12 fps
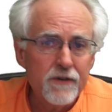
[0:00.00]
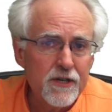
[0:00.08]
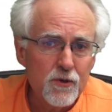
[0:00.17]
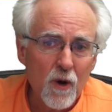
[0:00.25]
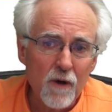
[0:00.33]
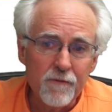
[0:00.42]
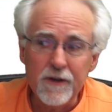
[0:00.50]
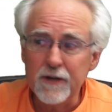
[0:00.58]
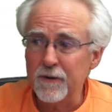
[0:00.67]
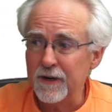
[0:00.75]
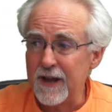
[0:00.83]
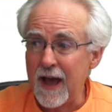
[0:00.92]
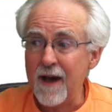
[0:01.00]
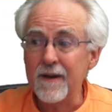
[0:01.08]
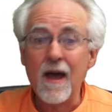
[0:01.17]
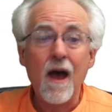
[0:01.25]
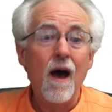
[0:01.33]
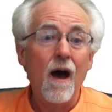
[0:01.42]
Did you all figure it
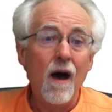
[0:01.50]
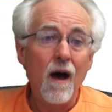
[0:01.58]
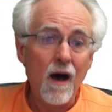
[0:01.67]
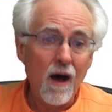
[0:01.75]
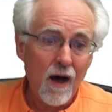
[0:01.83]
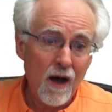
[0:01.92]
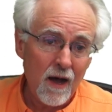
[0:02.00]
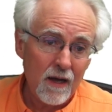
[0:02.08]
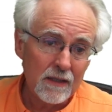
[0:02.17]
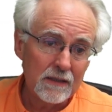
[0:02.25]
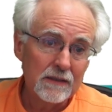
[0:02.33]
out? Huh?